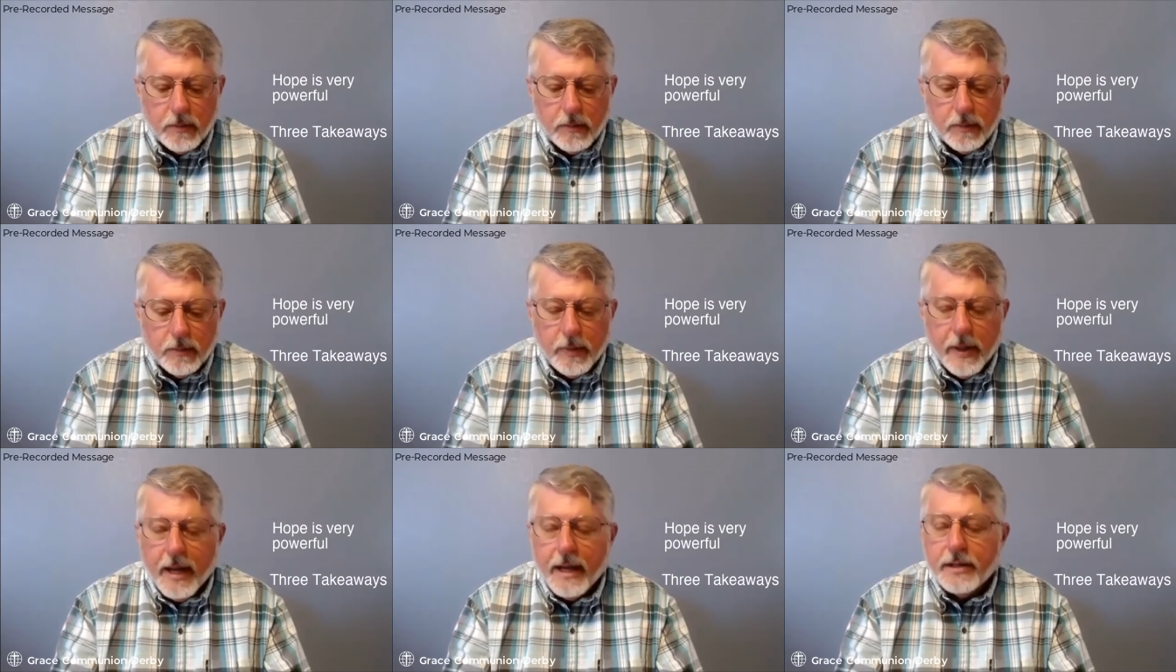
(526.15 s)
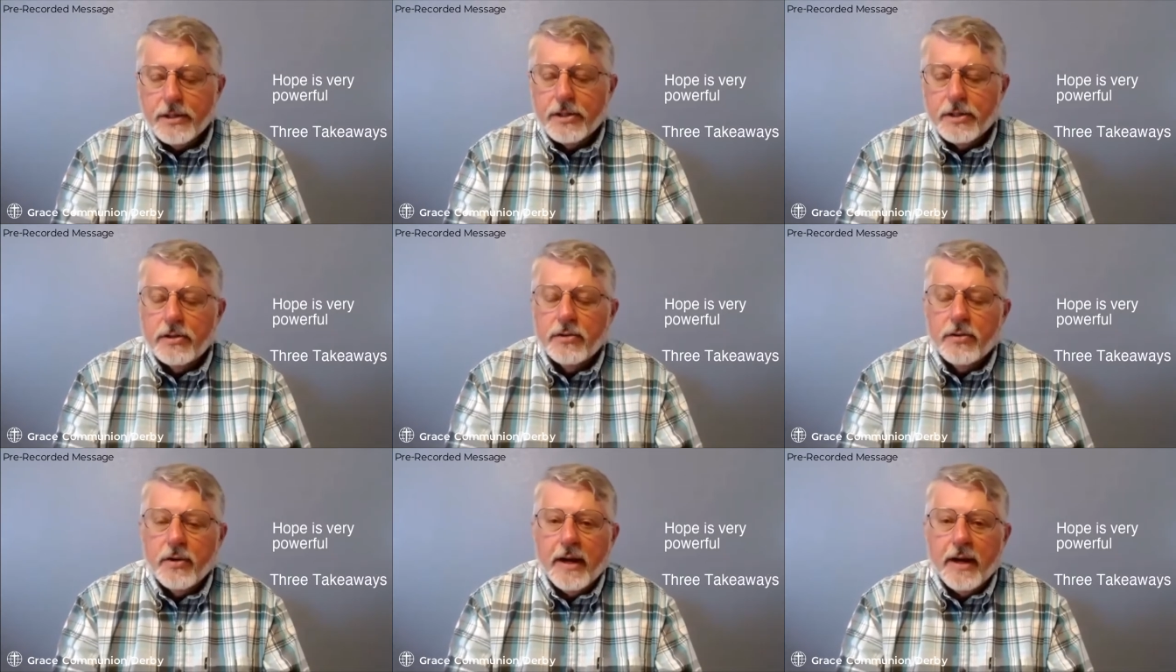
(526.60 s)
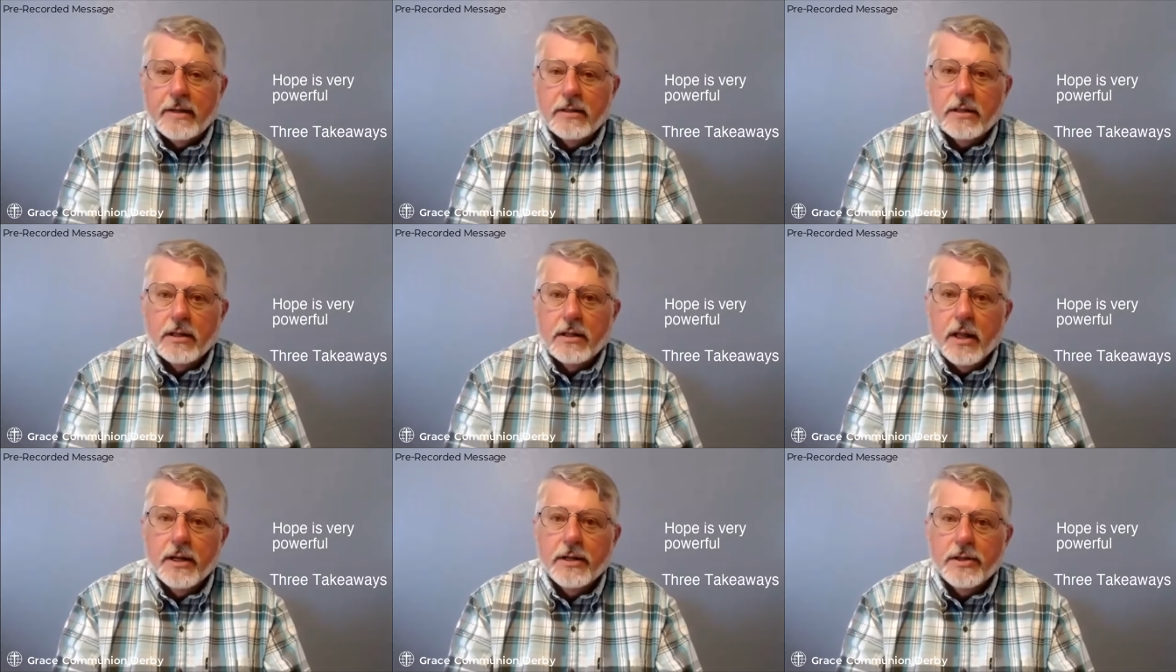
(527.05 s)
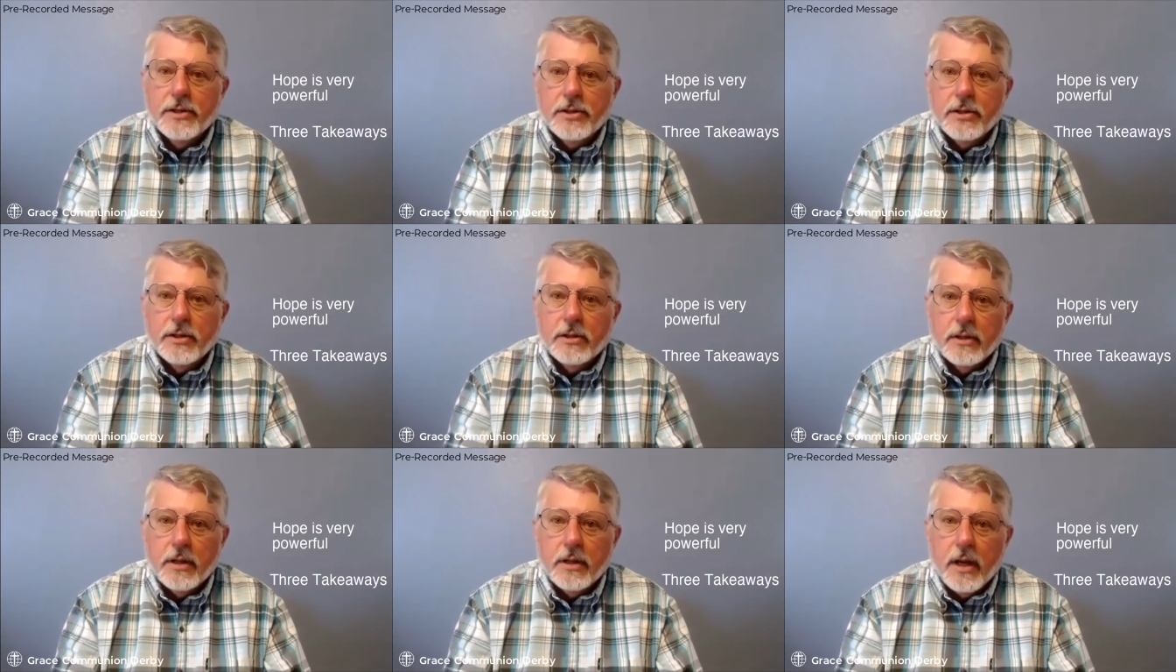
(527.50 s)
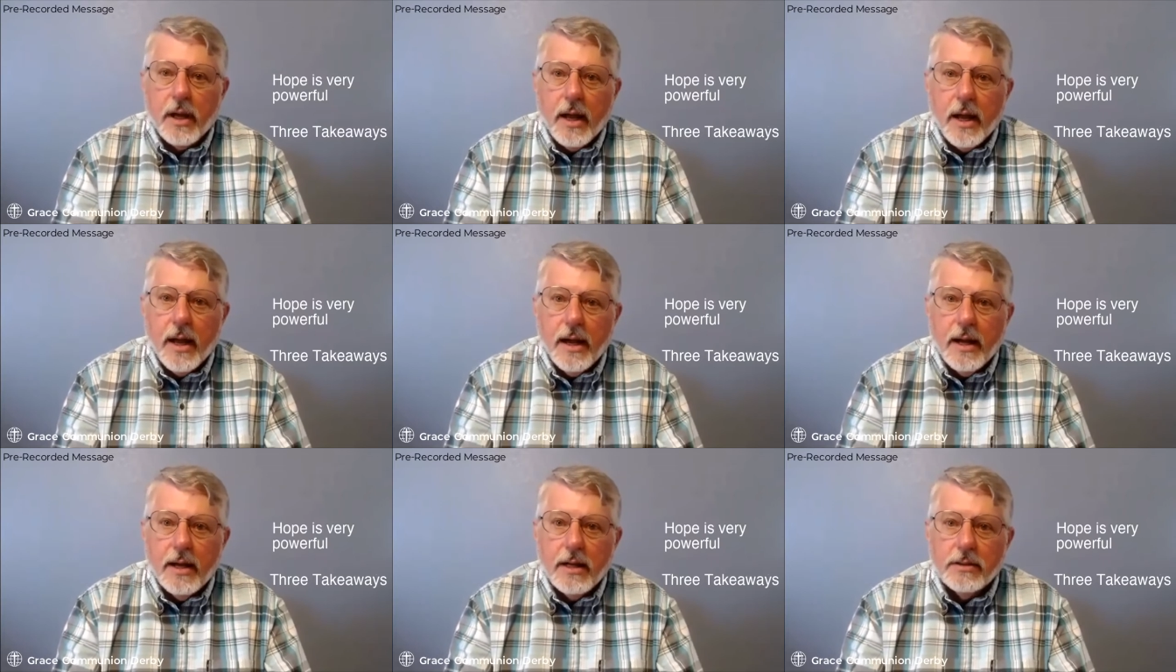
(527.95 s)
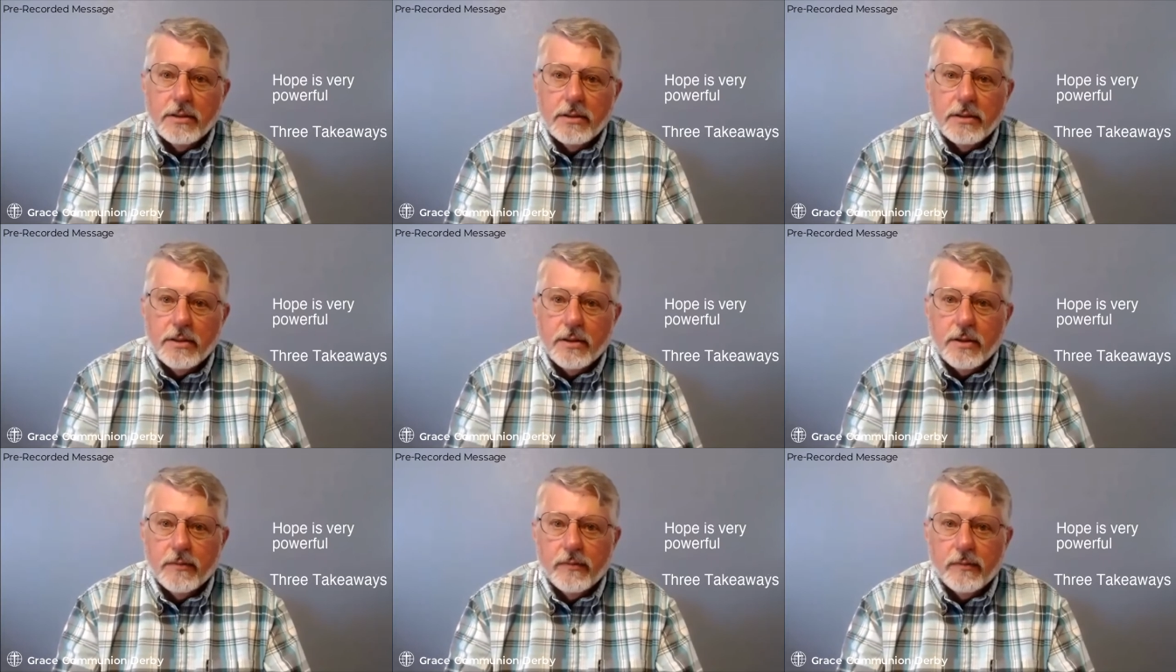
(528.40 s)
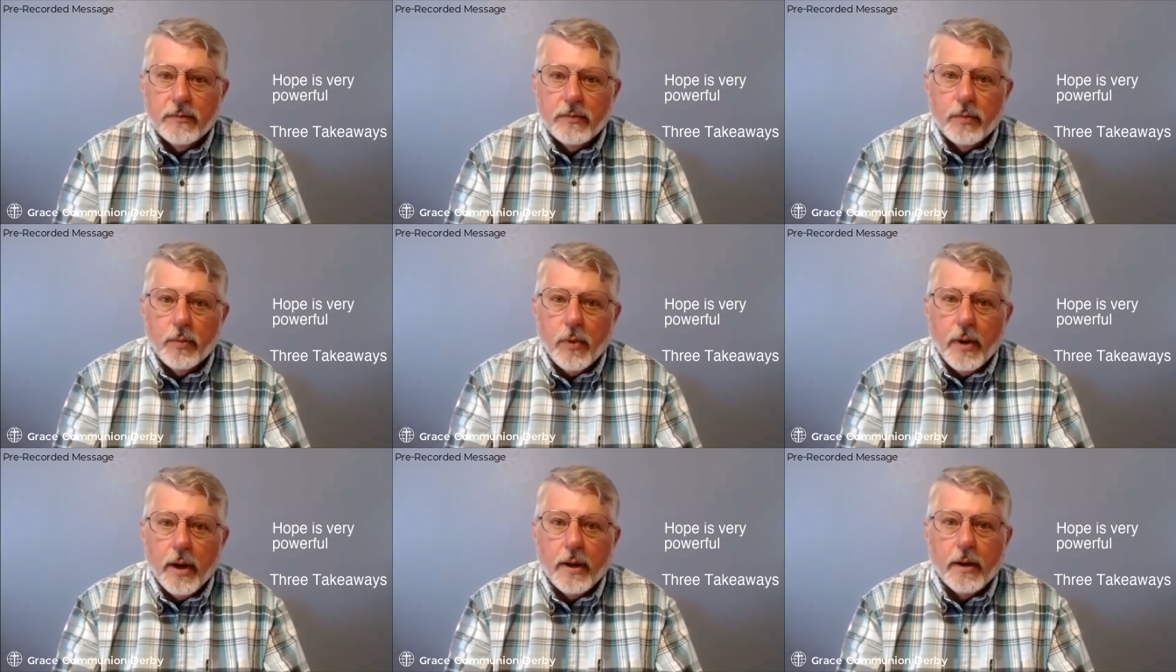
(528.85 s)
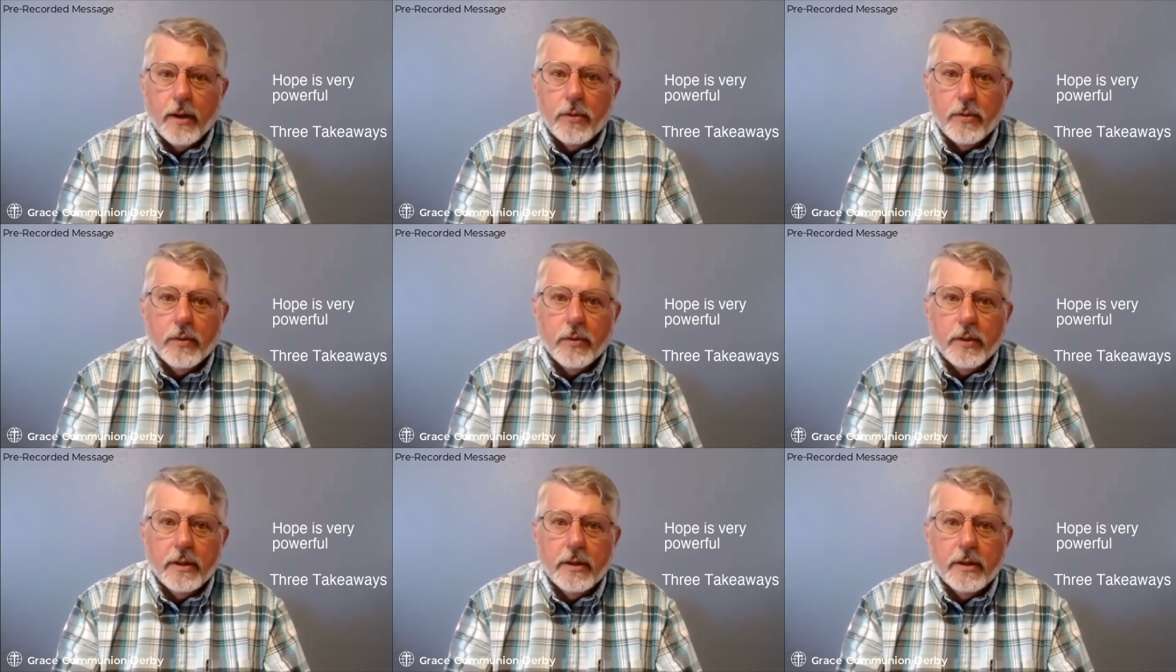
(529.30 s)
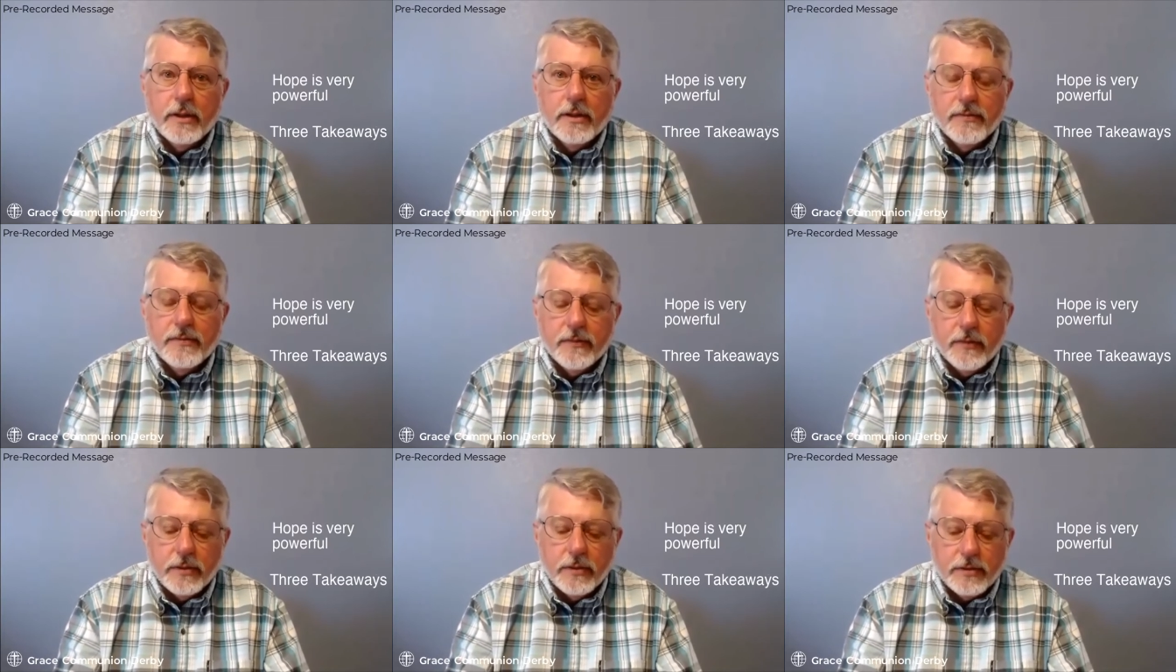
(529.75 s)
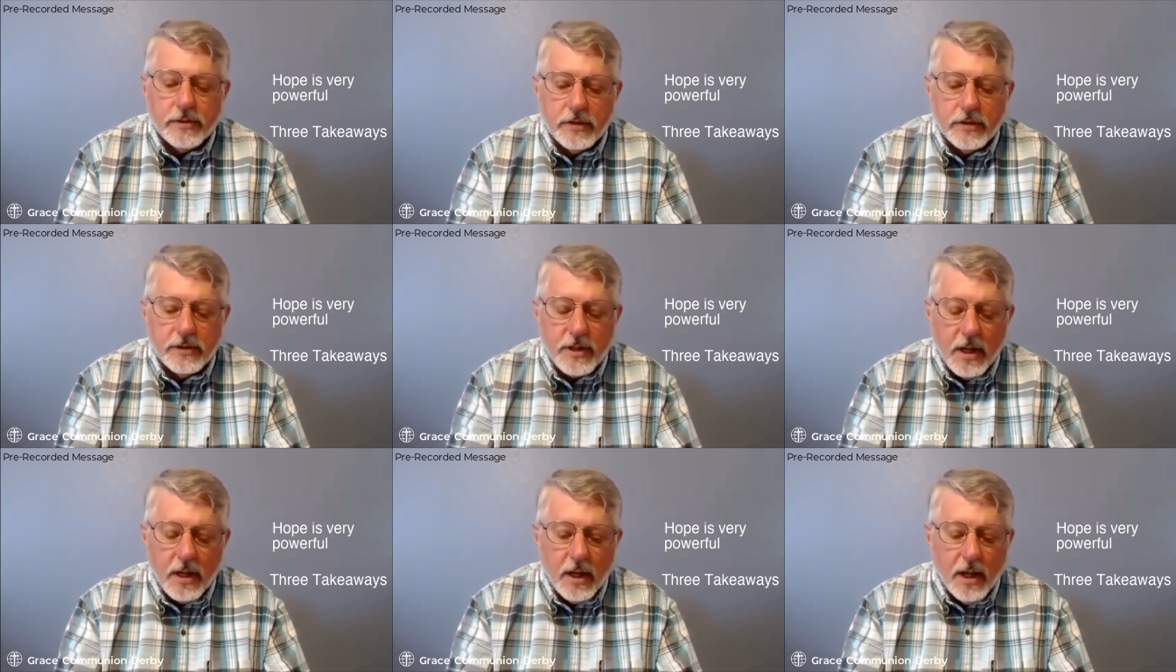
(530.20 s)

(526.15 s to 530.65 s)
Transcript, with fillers: Passion Translation as the way to read these verses.